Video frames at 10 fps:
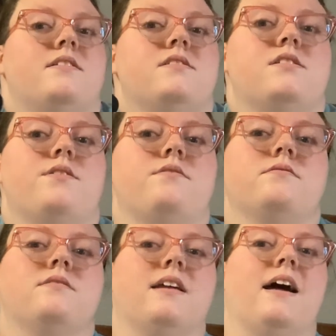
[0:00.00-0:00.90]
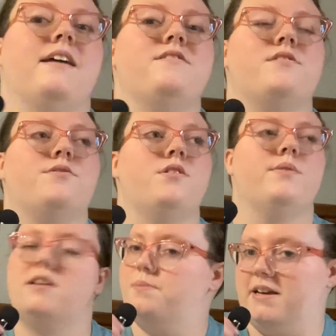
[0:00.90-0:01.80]
So I don't know
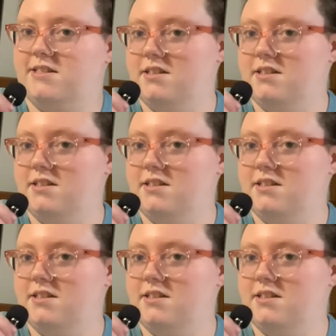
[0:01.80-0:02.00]
where to place